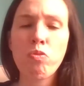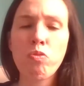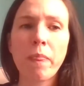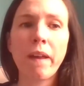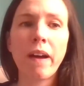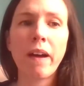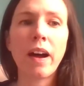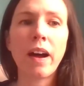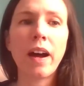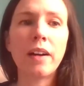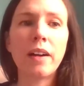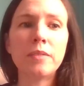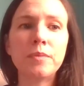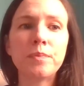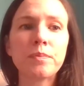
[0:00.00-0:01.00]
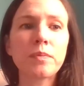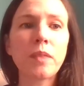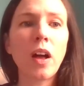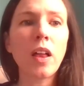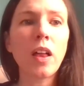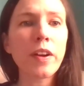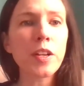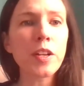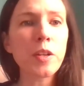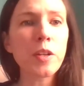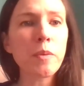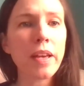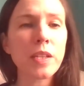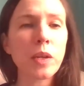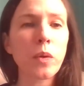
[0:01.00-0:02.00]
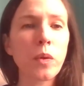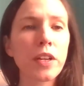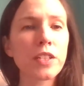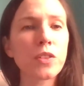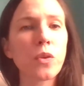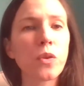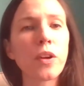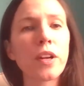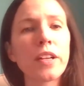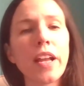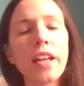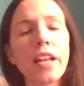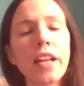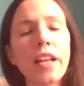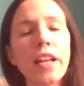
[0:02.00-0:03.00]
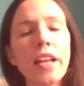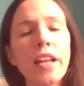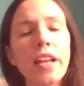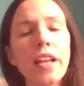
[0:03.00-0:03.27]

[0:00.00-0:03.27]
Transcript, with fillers: Um, all of our domestic work is coordinated through